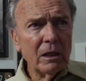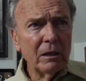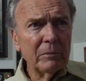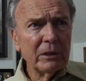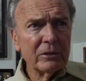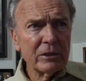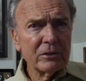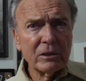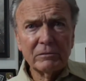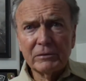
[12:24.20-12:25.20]
because that
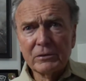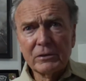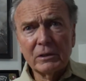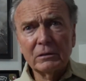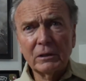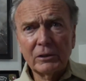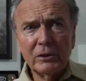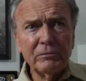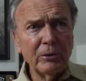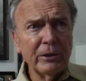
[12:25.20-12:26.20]
stuff is not
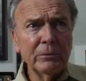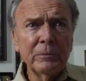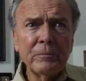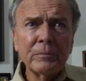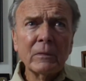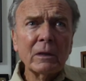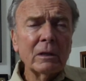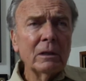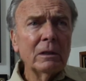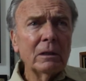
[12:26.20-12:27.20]
good for you.
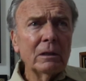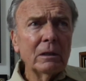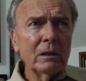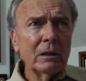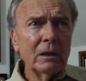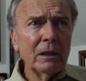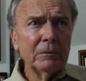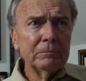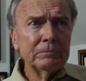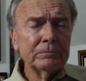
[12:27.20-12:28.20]

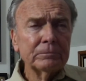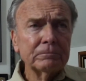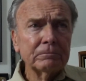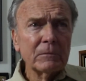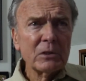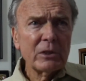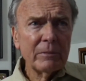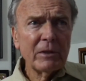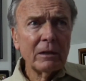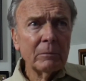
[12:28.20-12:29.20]
Let's keep
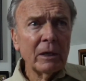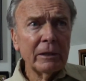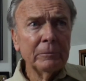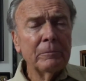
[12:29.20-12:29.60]
that in mind.